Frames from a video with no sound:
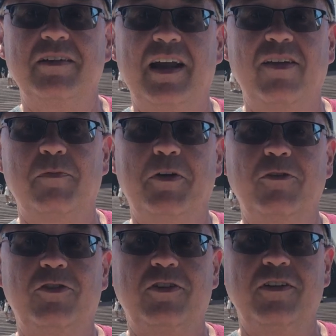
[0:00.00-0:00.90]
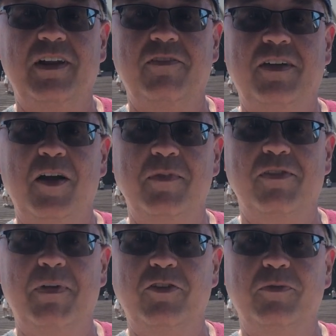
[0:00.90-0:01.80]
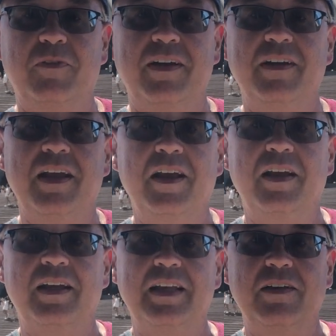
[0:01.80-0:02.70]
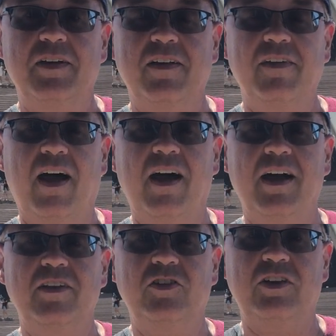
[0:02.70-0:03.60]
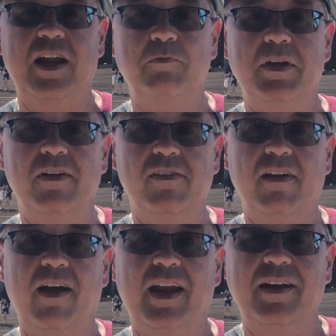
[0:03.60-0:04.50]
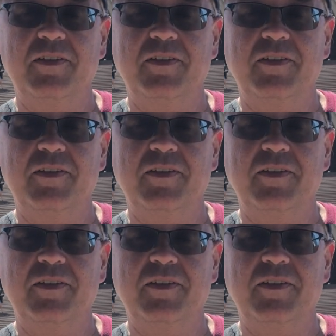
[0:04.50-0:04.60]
I suppose shouldn't have come as much from one, given its odd shape and design.